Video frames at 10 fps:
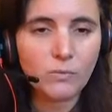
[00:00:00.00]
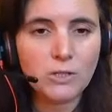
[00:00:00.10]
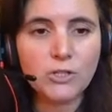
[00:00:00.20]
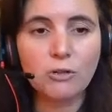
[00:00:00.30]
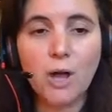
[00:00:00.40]

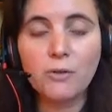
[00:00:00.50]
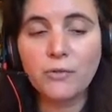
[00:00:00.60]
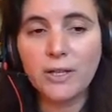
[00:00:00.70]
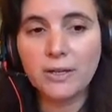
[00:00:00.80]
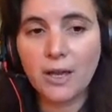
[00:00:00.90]
So
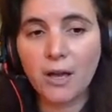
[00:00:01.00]
hopefully